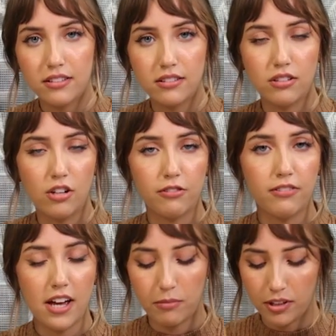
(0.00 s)
your
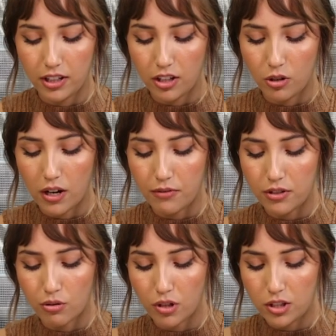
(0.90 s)
family, whoever is going
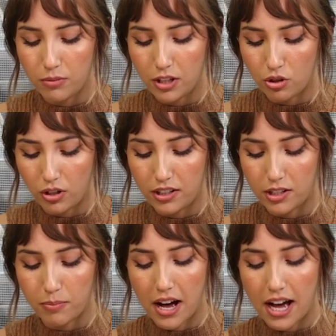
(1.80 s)
to be enjoying this
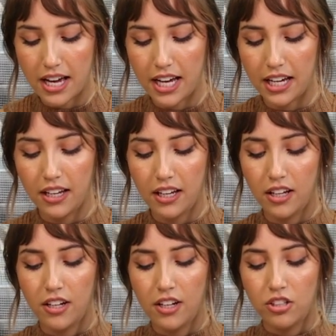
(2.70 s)
pie,
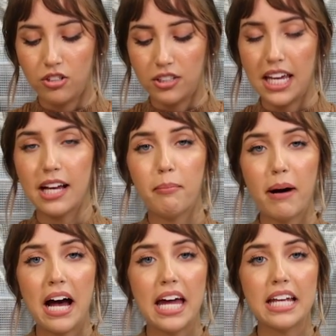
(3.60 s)
to take a
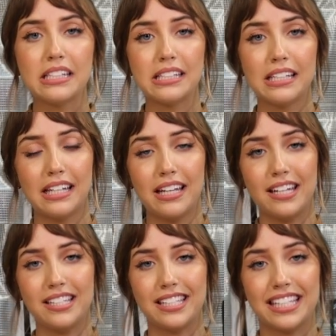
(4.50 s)
bite and
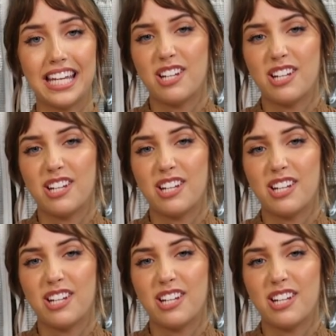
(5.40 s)
just get a